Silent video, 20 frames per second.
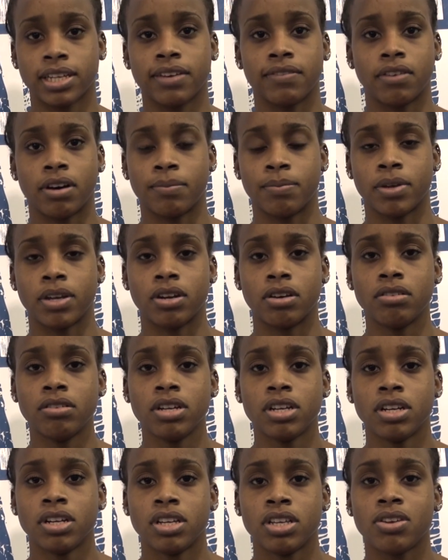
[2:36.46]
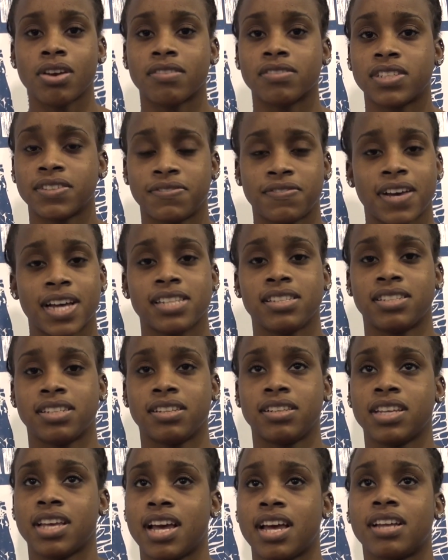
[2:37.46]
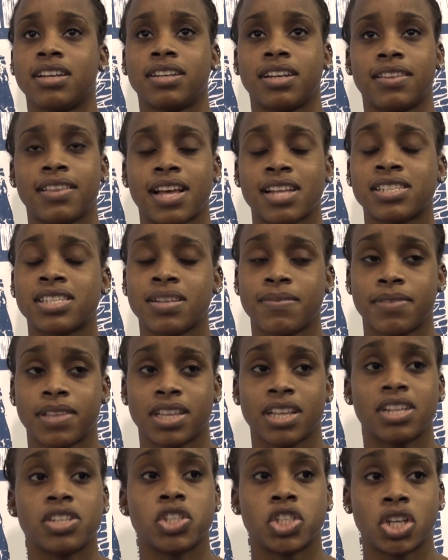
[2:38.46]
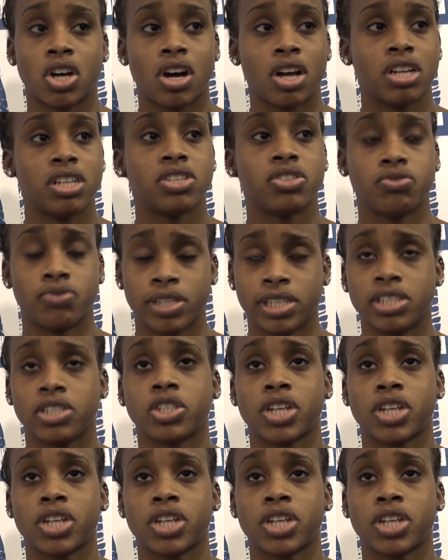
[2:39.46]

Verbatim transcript: give up, you know? You have to fight till the end, and that's something that John is really